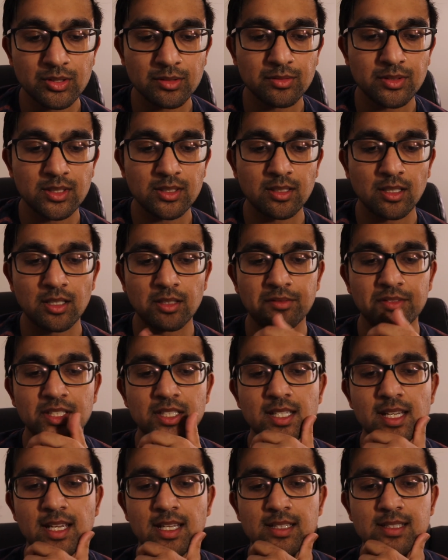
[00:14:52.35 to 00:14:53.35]
of a
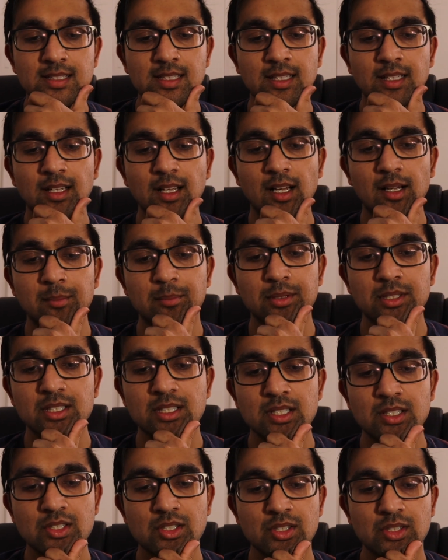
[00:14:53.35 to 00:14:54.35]
dancing
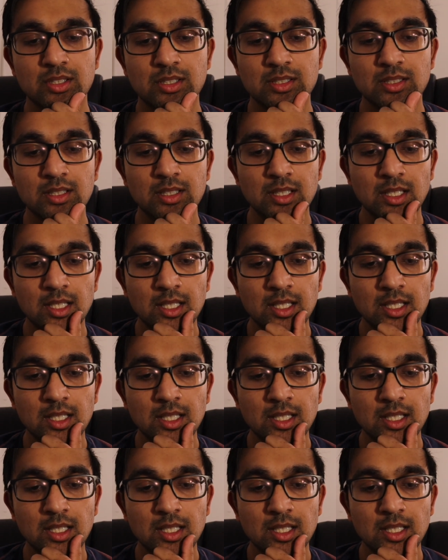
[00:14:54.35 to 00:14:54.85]
competition,